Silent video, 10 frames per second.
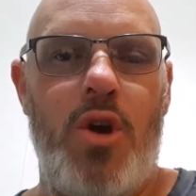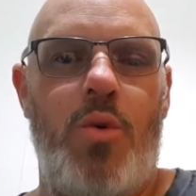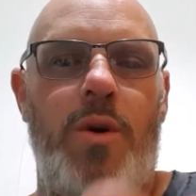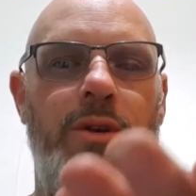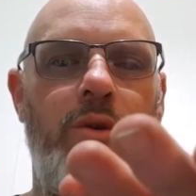
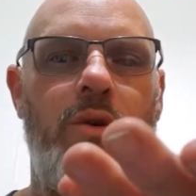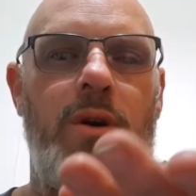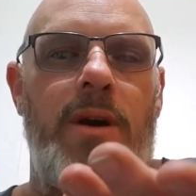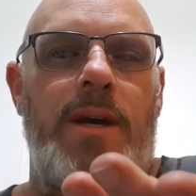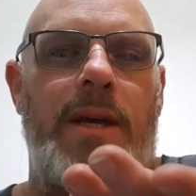with your
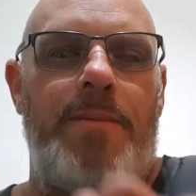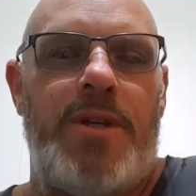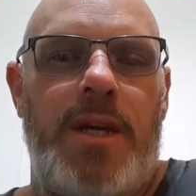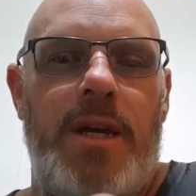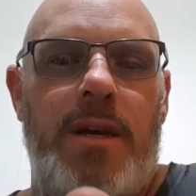cup of
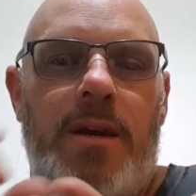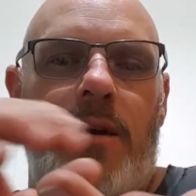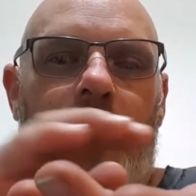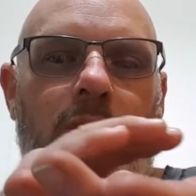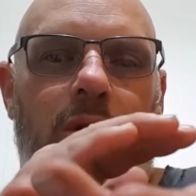tea
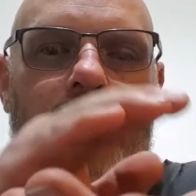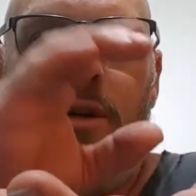on a